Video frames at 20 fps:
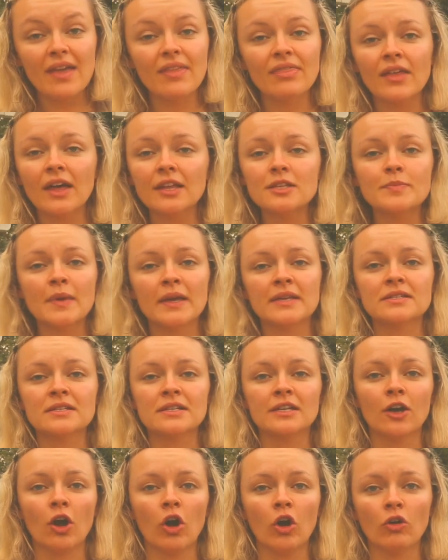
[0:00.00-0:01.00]
And that's
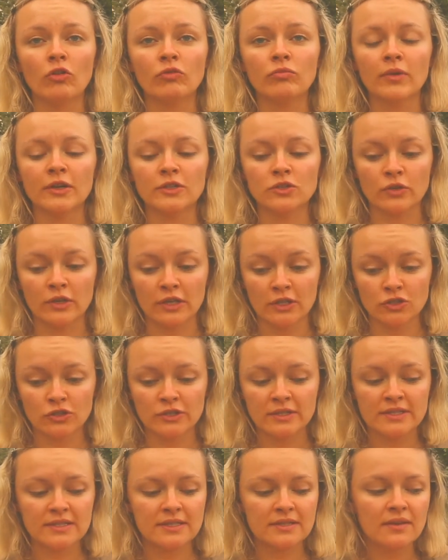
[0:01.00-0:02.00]
basically all of my
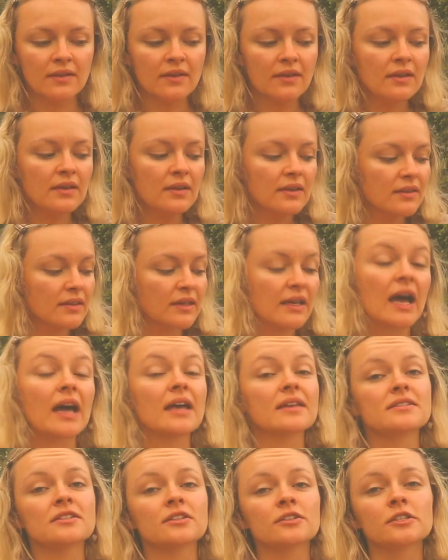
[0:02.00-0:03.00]
toiletries. The
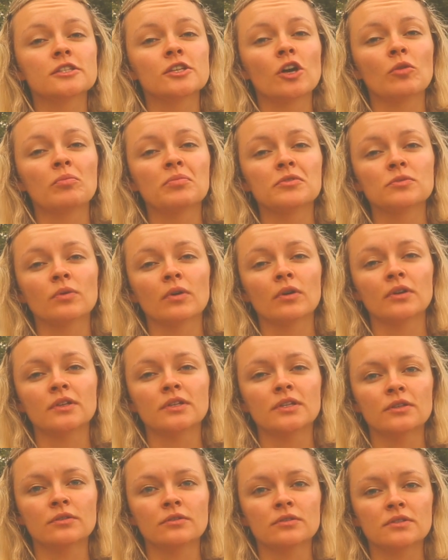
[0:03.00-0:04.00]
Castile soap is what
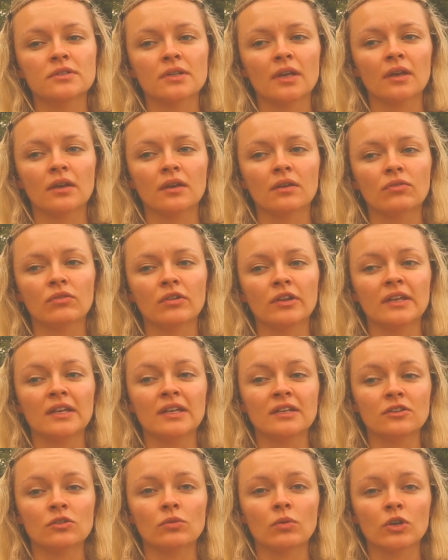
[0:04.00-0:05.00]
I'd use, say, if I
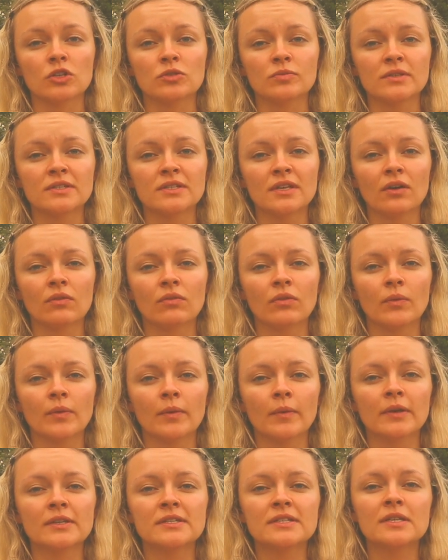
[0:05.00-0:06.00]
needed to wash myself, but
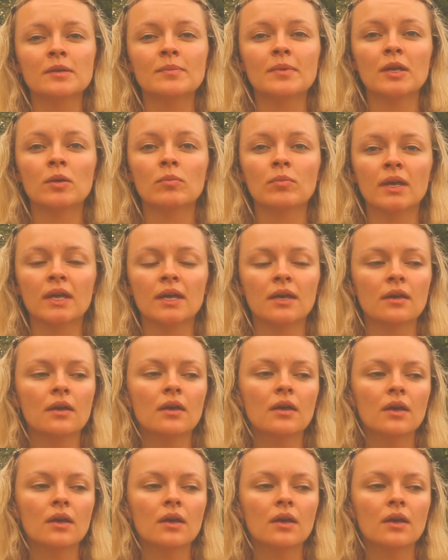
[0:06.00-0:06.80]
we were in a B&B.